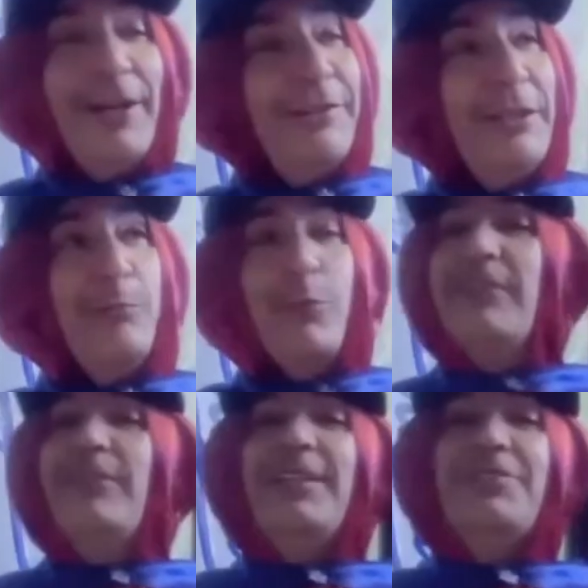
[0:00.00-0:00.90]
got the
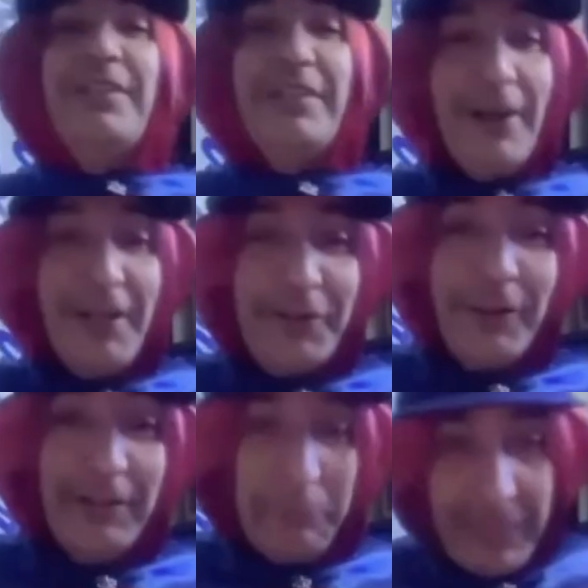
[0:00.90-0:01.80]
privilege and the honor
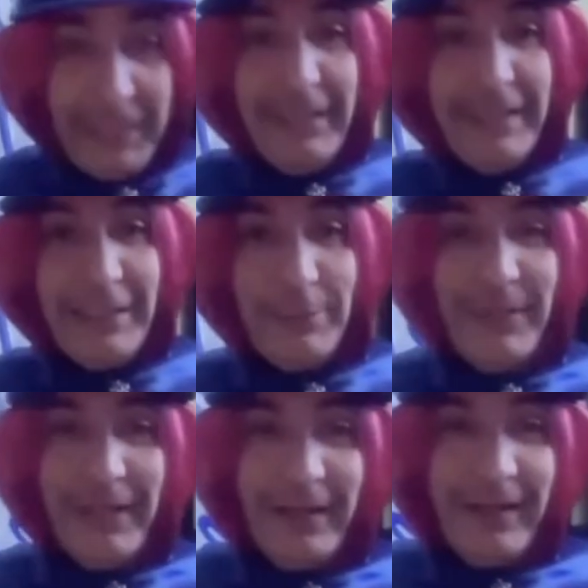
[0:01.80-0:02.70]
of meeting him
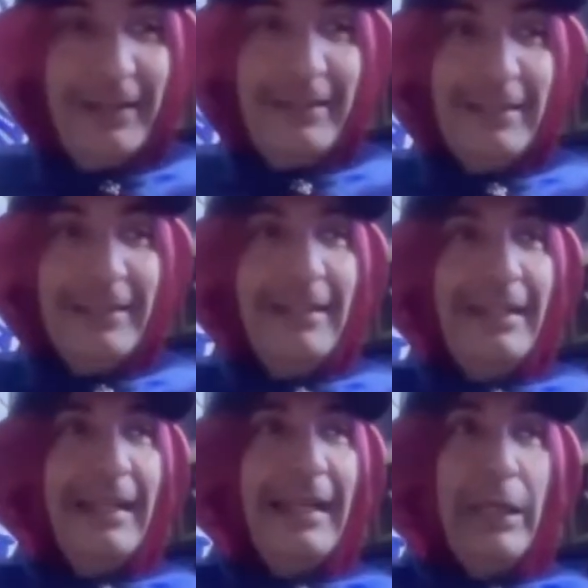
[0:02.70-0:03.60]
uh,
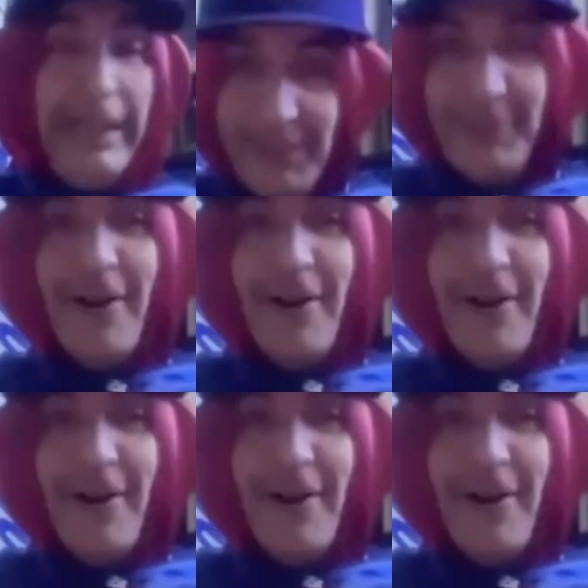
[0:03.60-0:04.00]
in